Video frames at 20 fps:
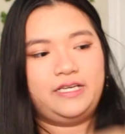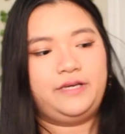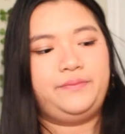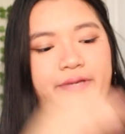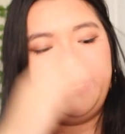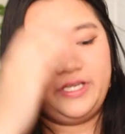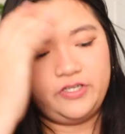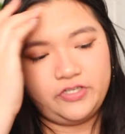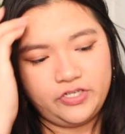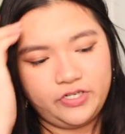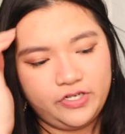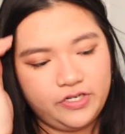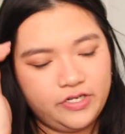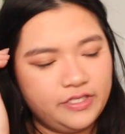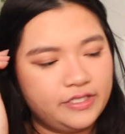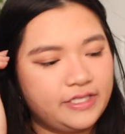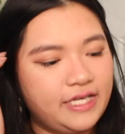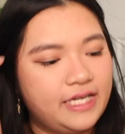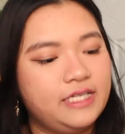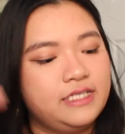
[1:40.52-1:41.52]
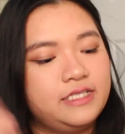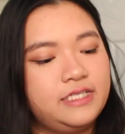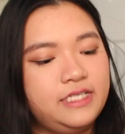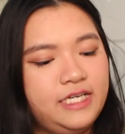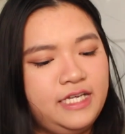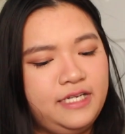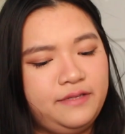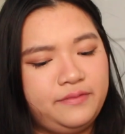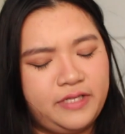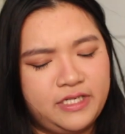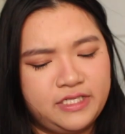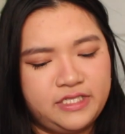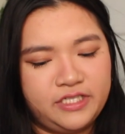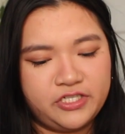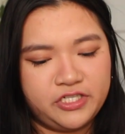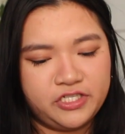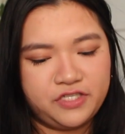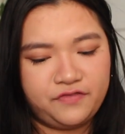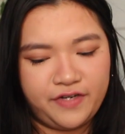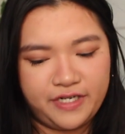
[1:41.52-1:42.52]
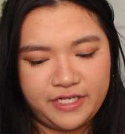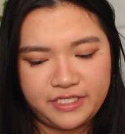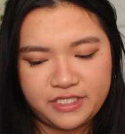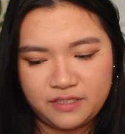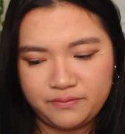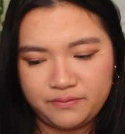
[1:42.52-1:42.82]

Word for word: the picture that it did because they're just very